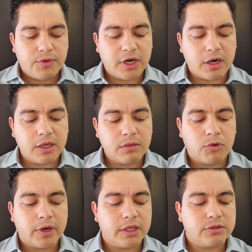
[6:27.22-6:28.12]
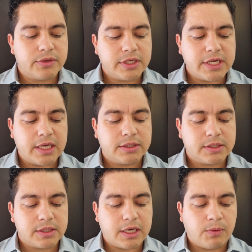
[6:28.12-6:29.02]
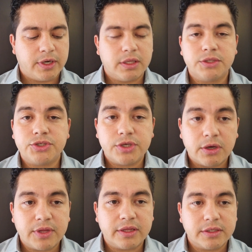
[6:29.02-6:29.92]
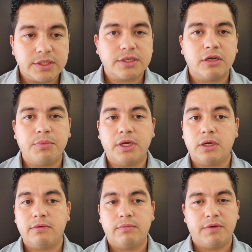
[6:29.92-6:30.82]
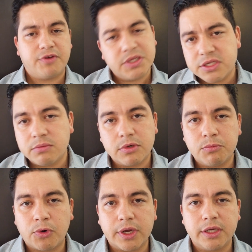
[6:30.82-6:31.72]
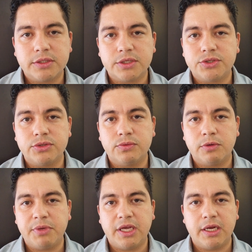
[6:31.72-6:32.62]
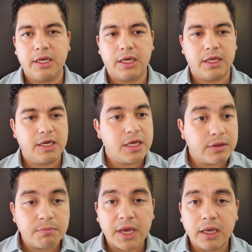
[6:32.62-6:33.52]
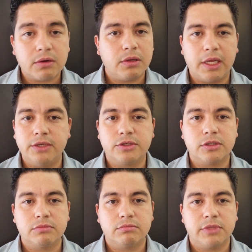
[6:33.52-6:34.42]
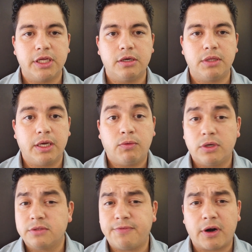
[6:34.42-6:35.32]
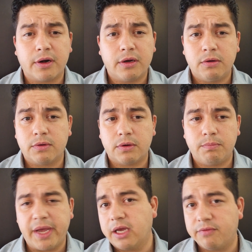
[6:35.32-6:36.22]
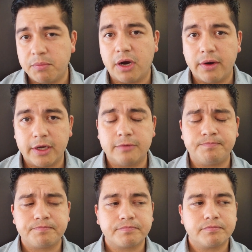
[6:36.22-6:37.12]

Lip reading: Regarding the mortgage or the debts, I want to let you know that this is going to be a very similar mortgage that you would be getting at any other bank or lender, like Wells Fargo or Bank of America.